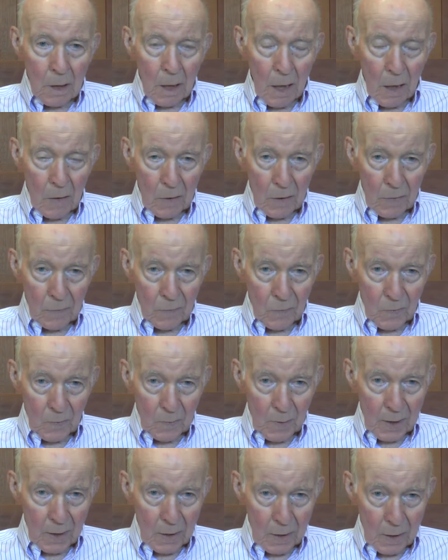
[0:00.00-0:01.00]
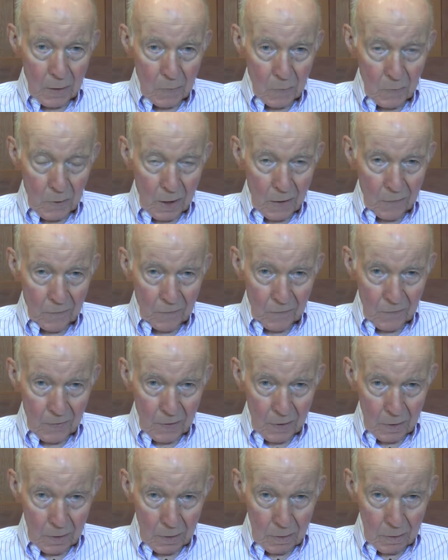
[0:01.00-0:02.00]
I lived with my then wife,
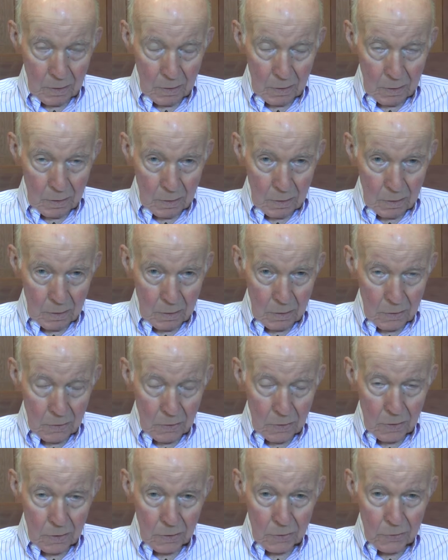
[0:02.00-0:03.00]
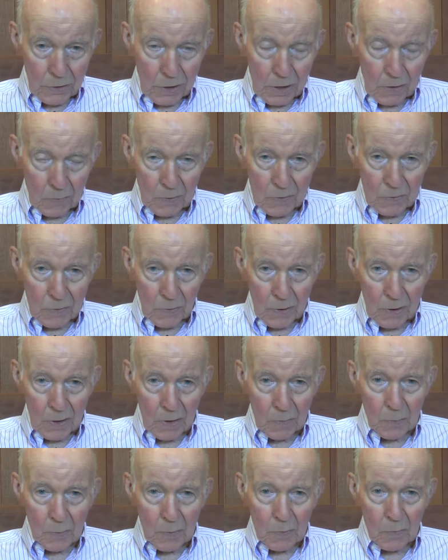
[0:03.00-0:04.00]
and the child was growing
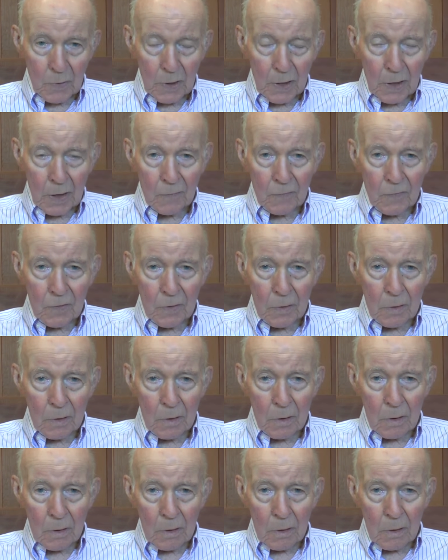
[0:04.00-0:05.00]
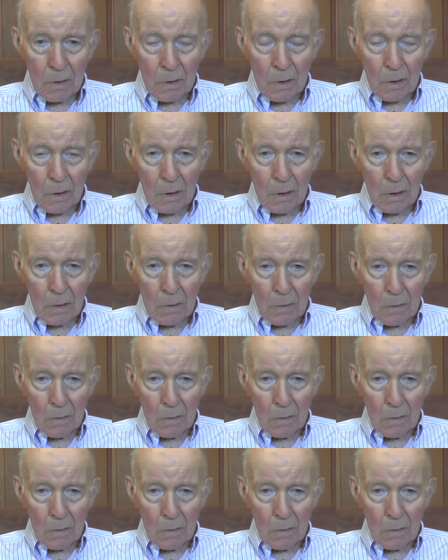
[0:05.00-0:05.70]
up, and we lived uh,